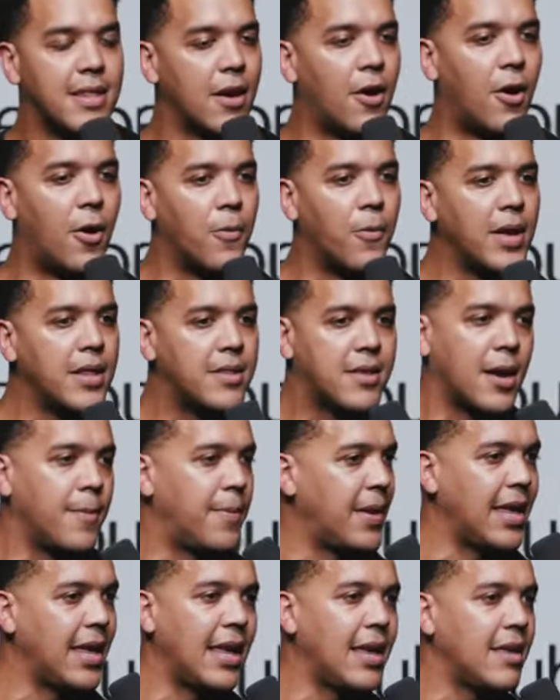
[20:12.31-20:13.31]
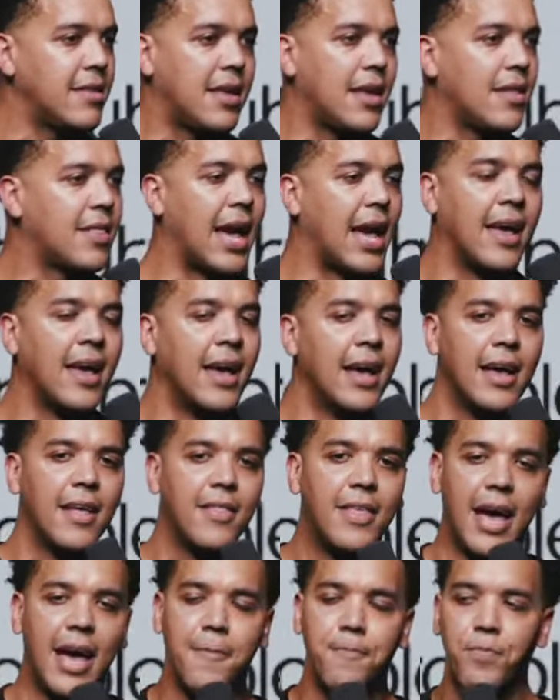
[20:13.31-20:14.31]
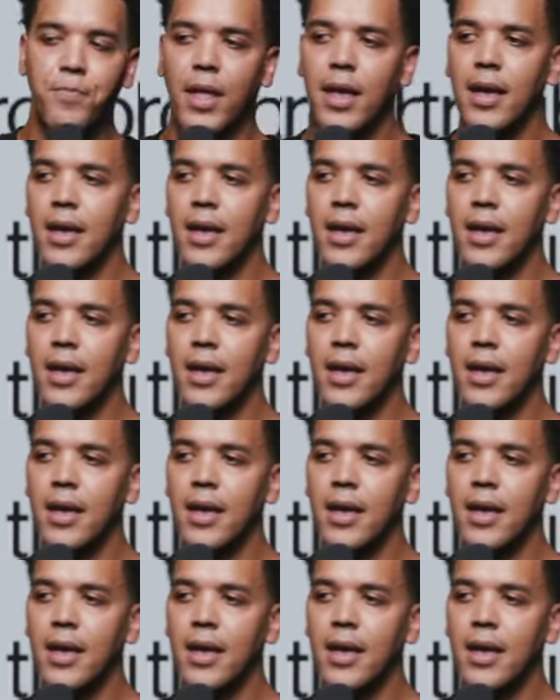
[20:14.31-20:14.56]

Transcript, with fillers: isn't always going to be easy, that, that